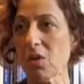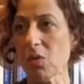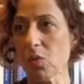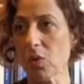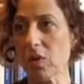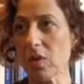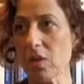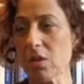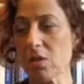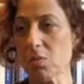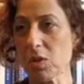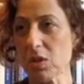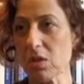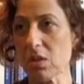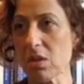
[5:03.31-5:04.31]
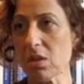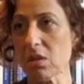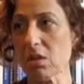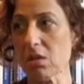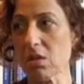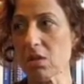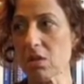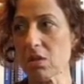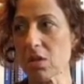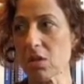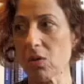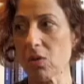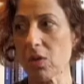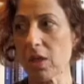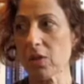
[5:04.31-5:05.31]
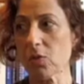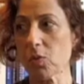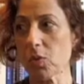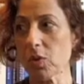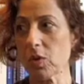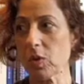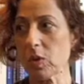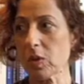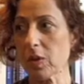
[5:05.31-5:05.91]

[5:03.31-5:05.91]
with these materials. So that would